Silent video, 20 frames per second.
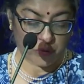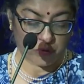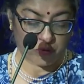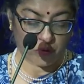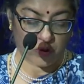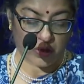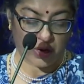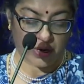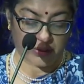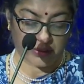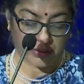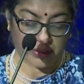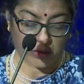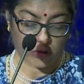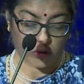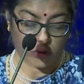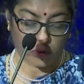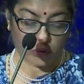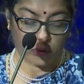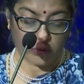for ASEAN
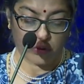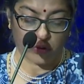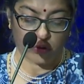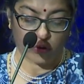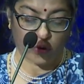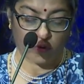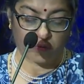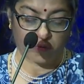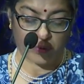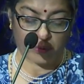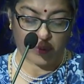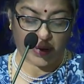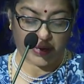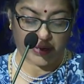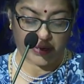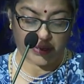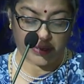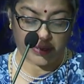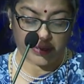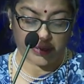students offered by
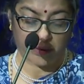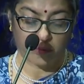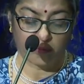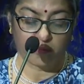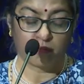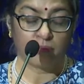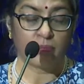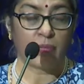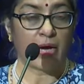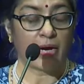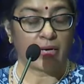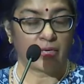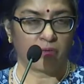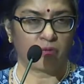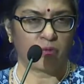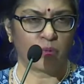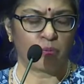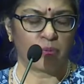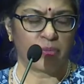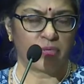India at
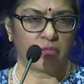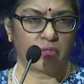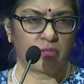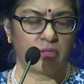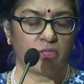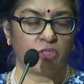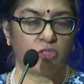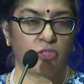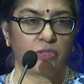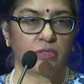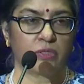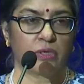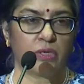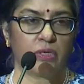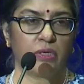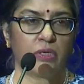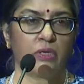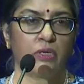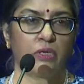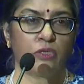our prestigious
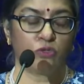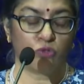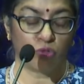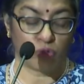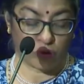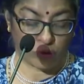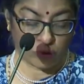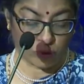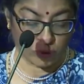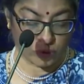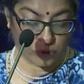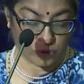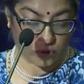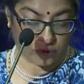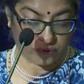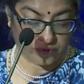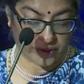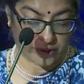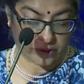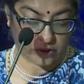Indian Institutes
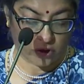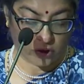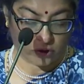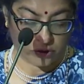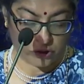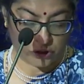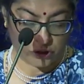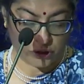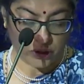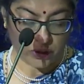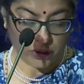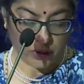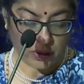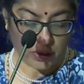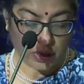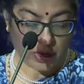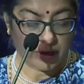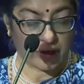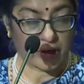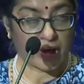of Technology
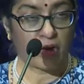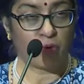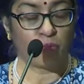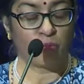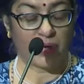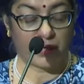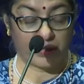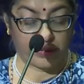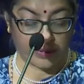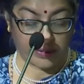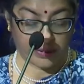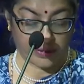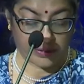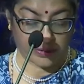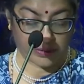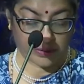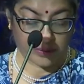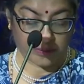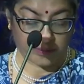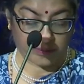are aimed at
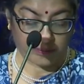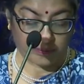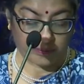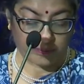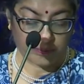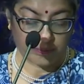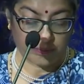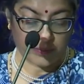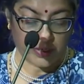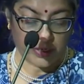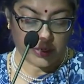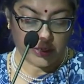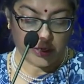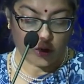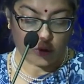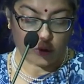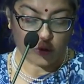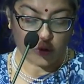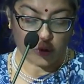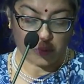this. India
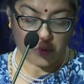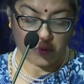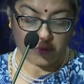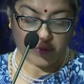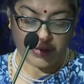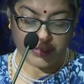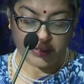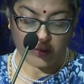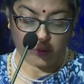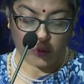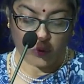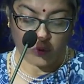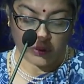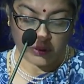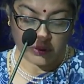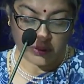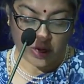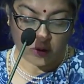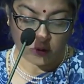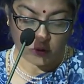also provides more than
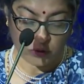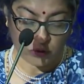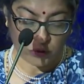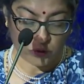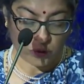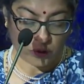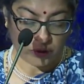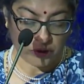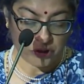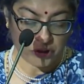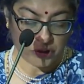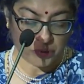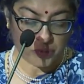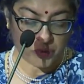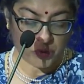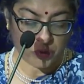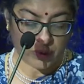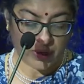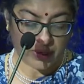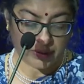1,000 scholarships
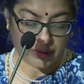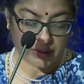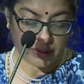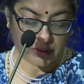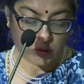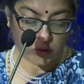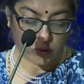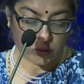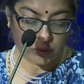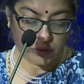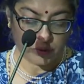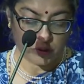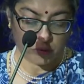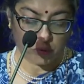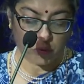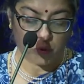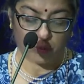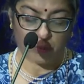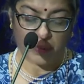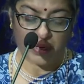to ASEAN students,
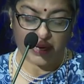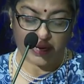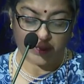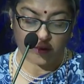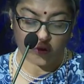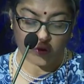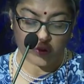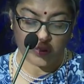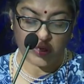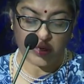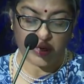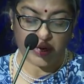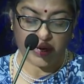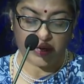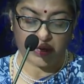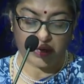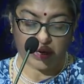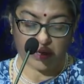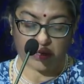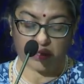both bilaterally
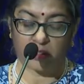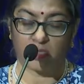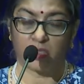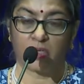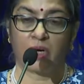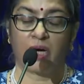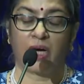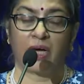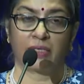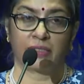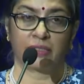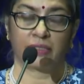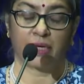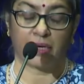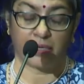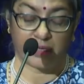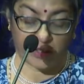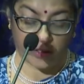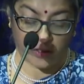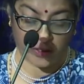and under the
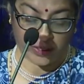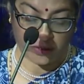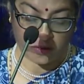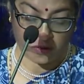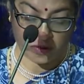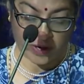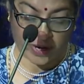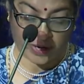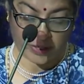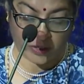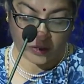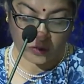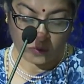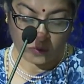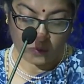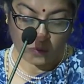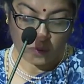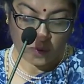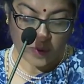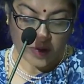ASEAN-India track,
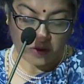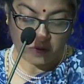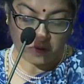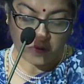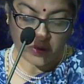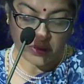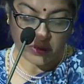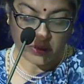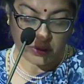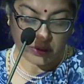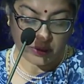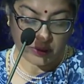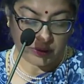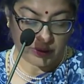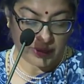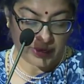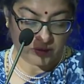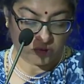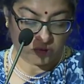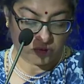every year
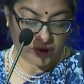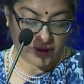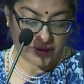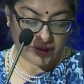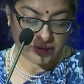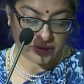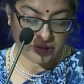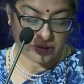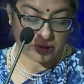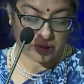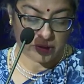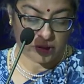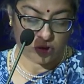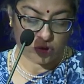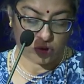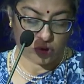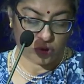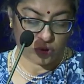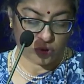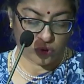at various
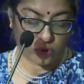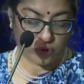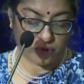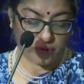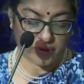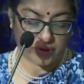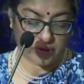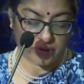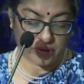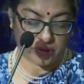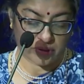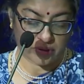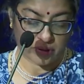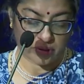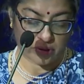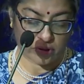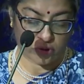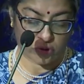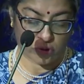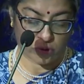universities and
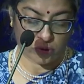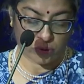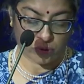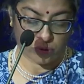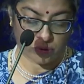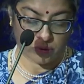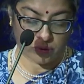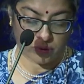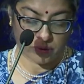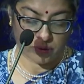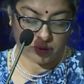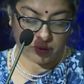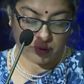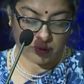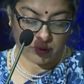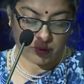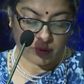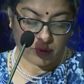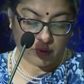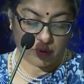institutions.
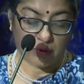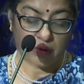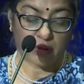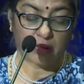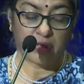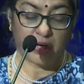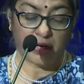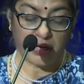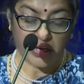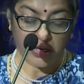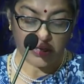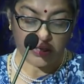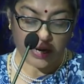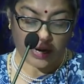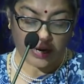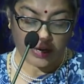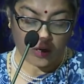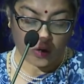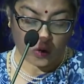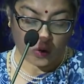The Delhi
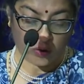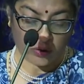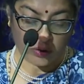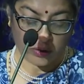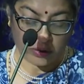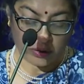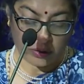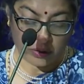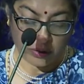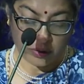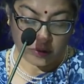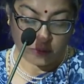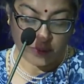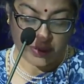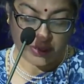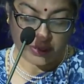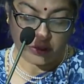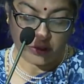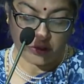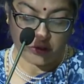Dialogue
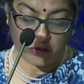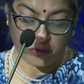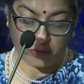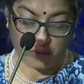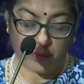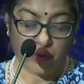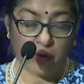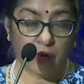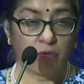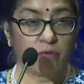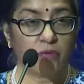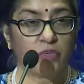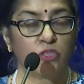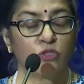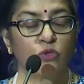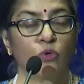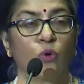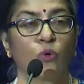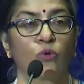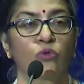mechanism, which
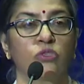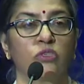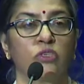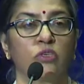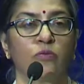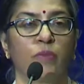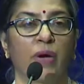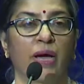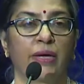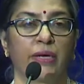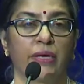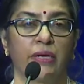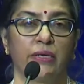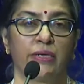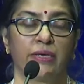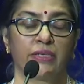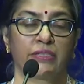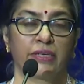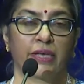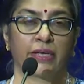is hosted by
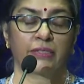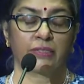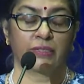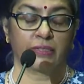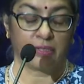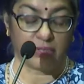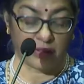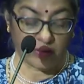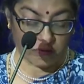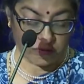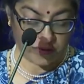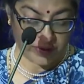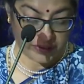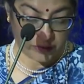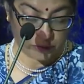India's External Affairs